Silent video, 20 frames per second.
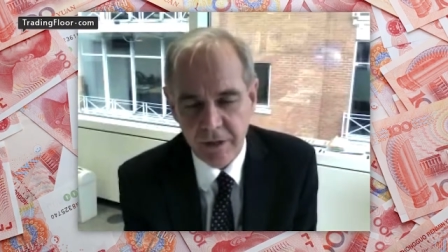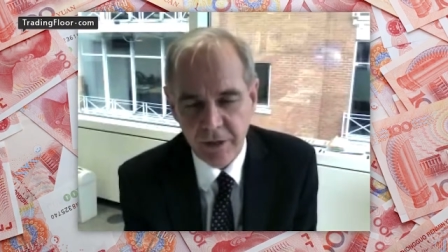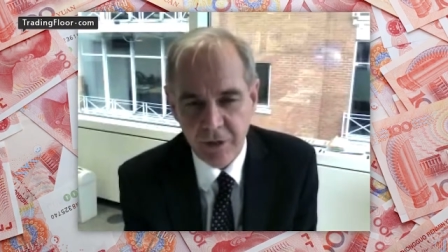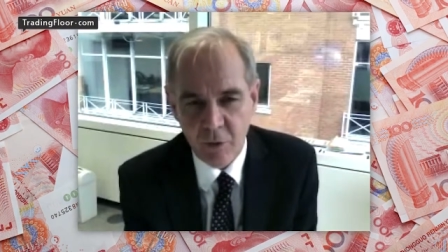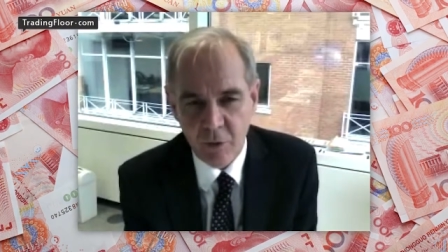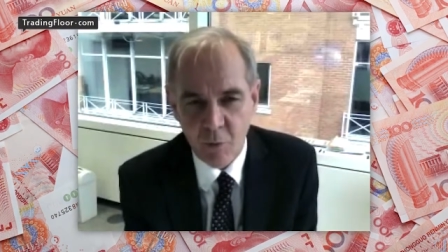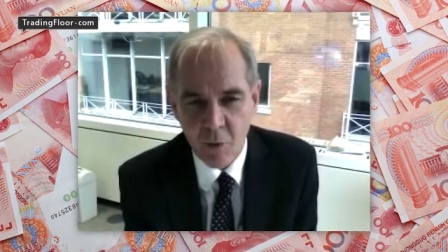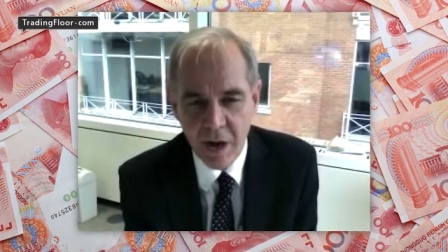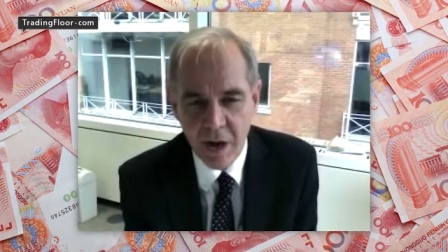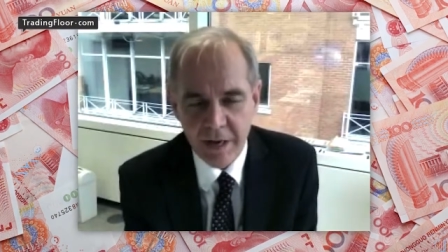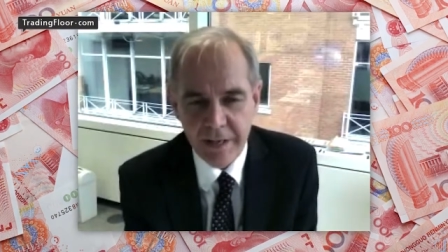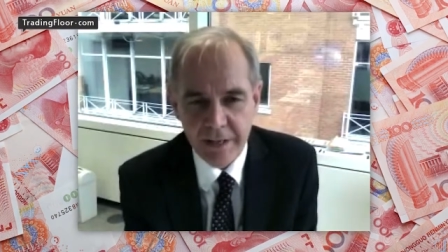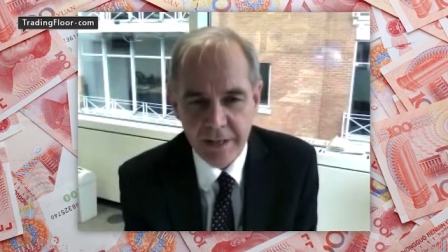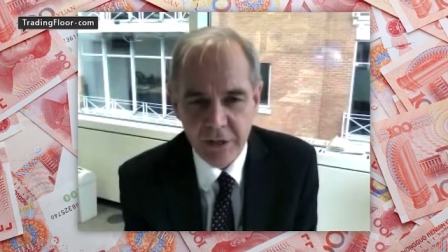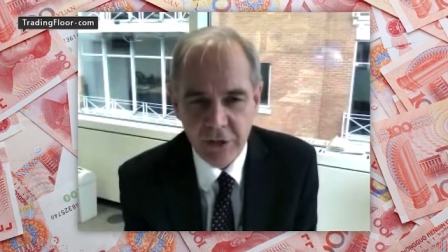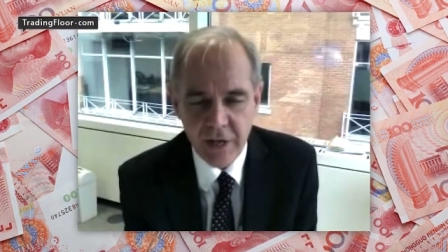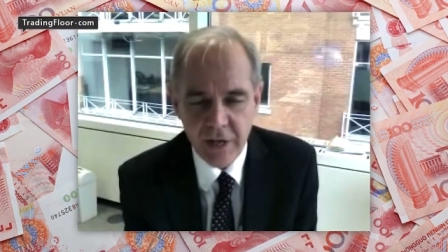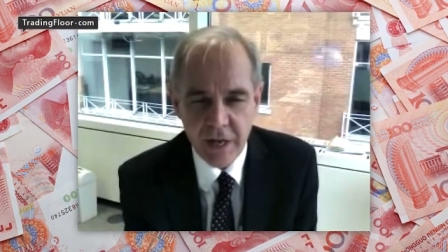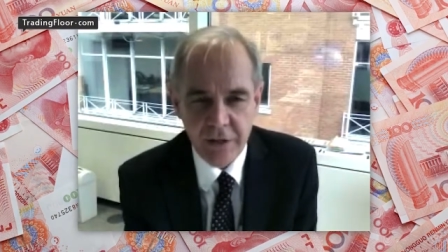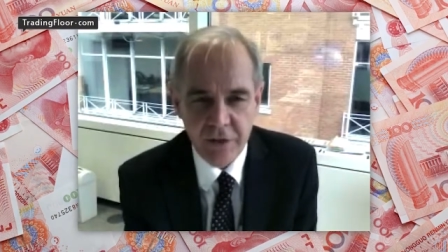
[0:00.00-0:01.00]
you know well in
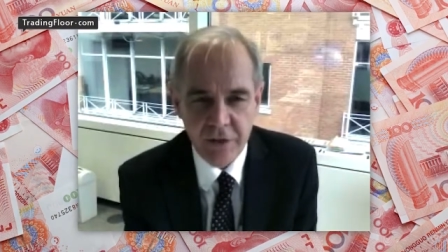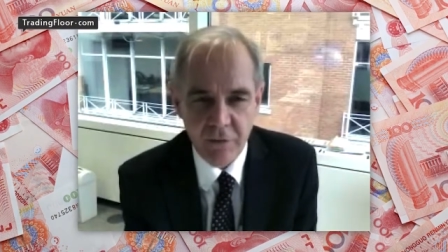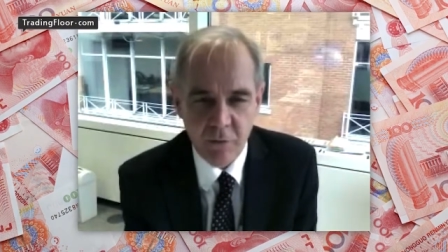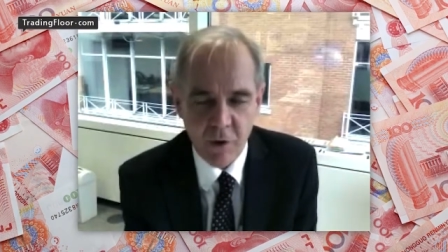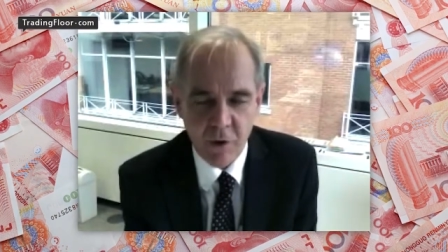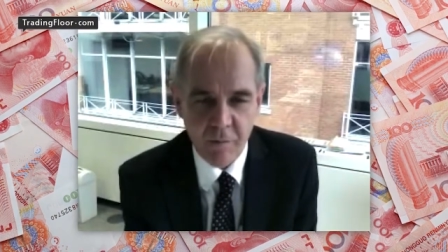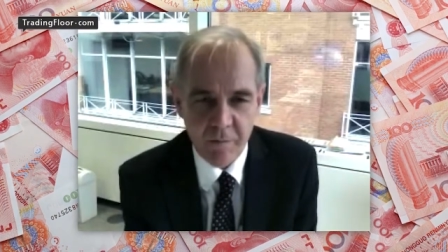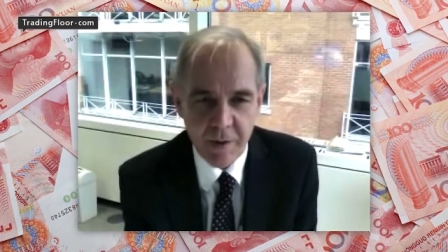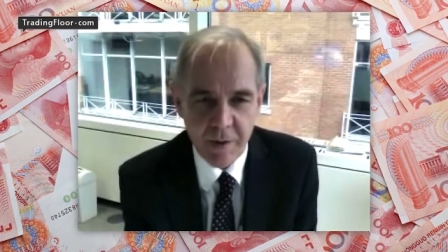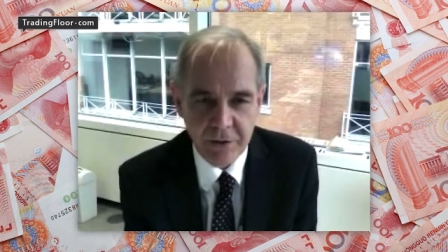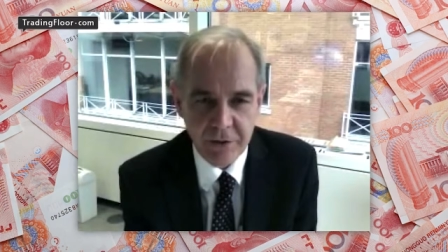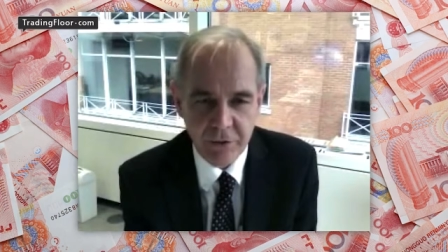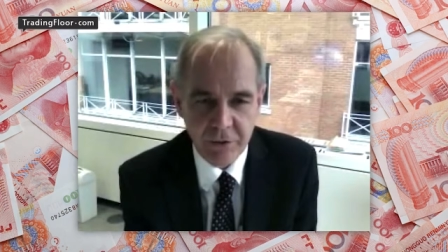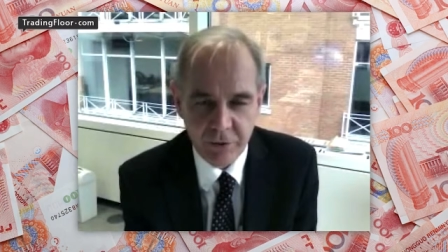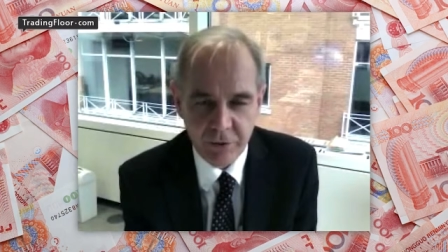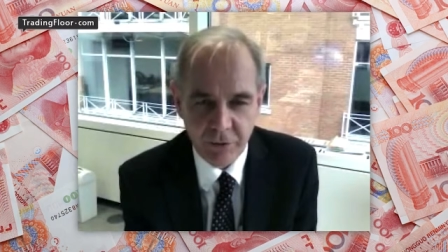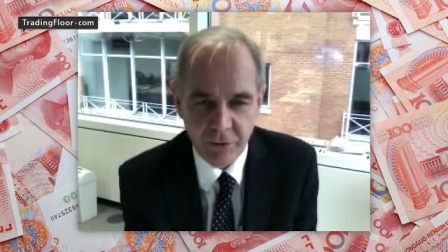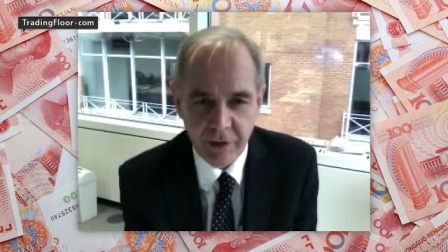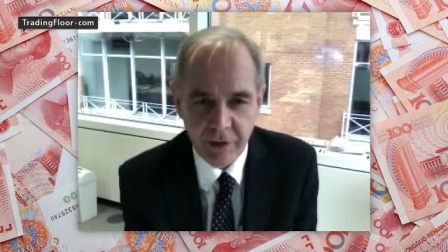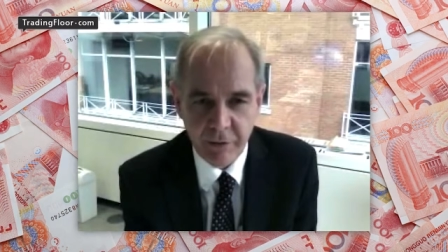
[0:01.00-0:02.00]
excess of what
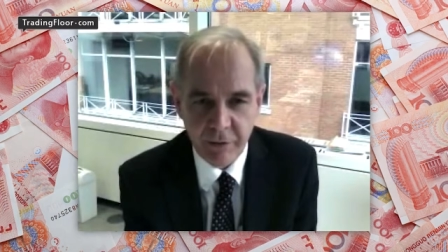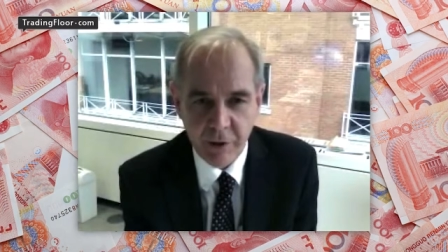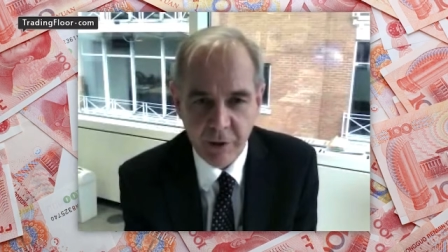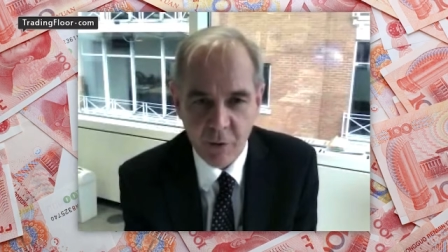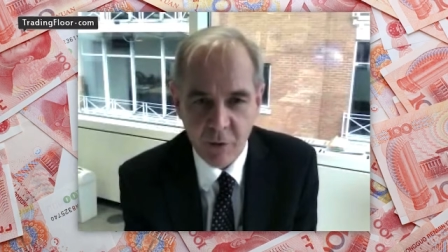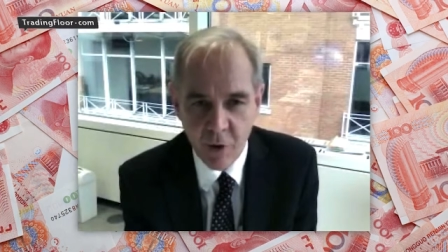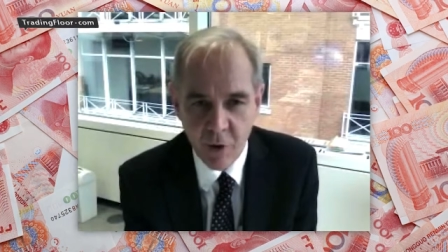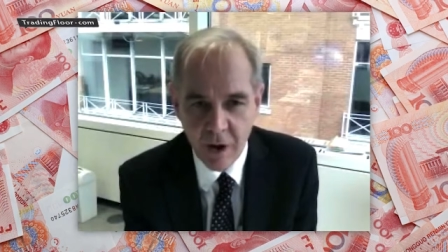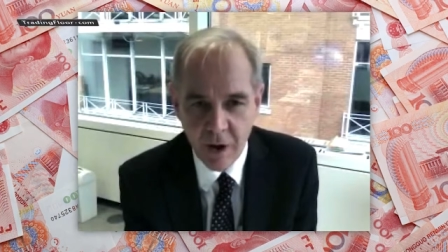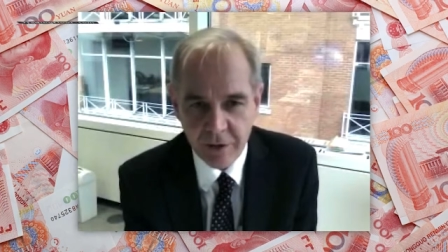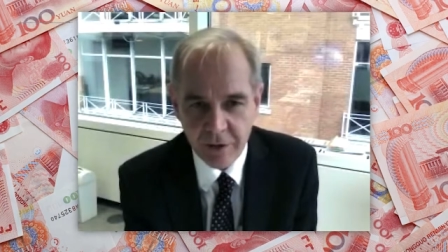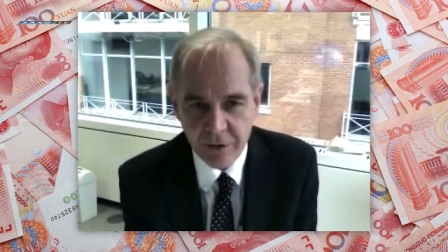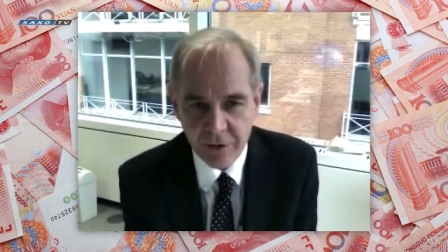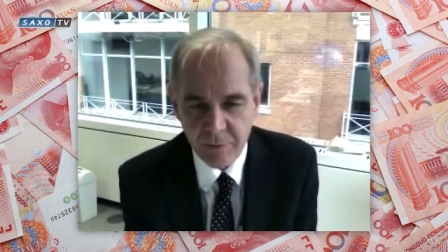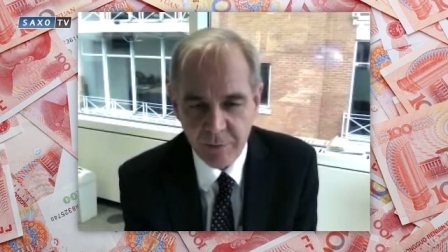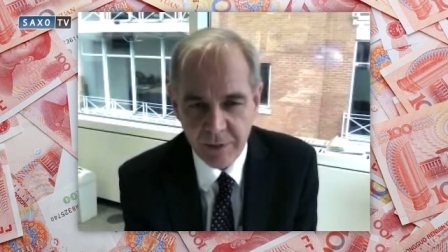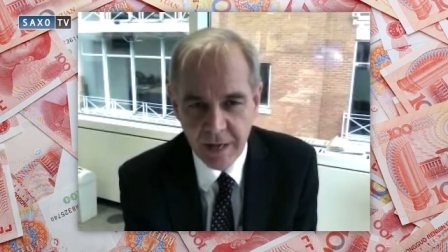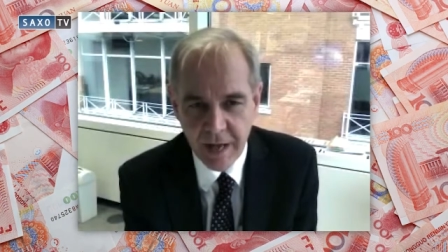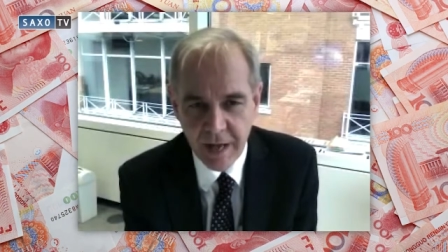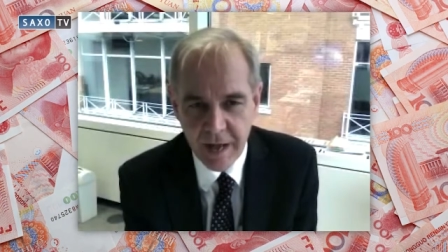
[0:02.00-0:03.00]
Basel III requires
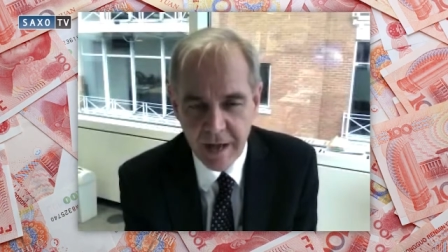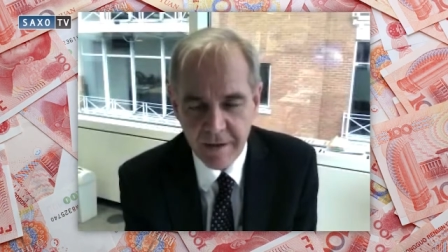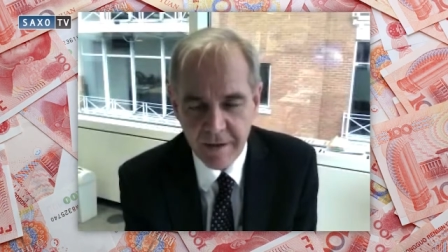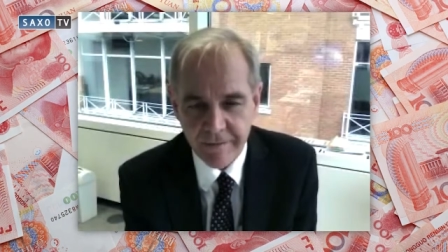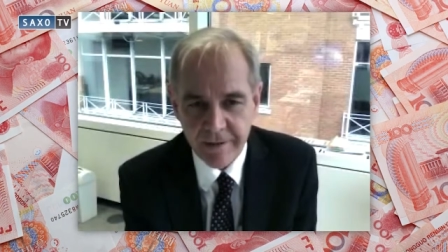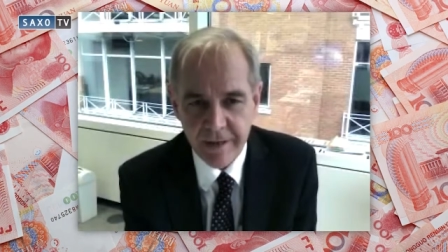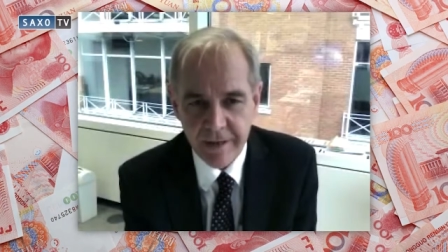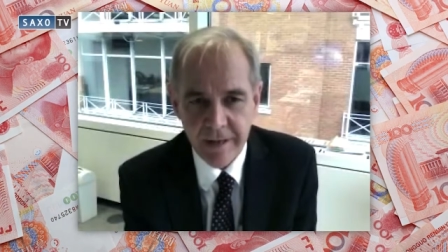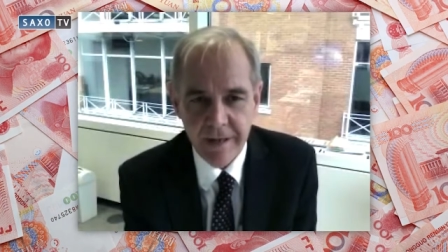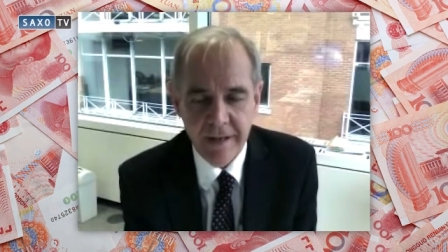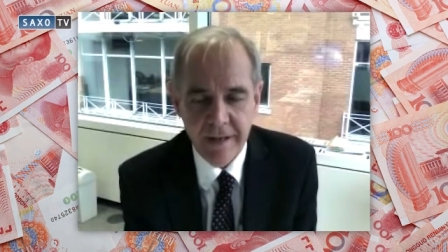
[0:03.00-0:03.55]
them to have,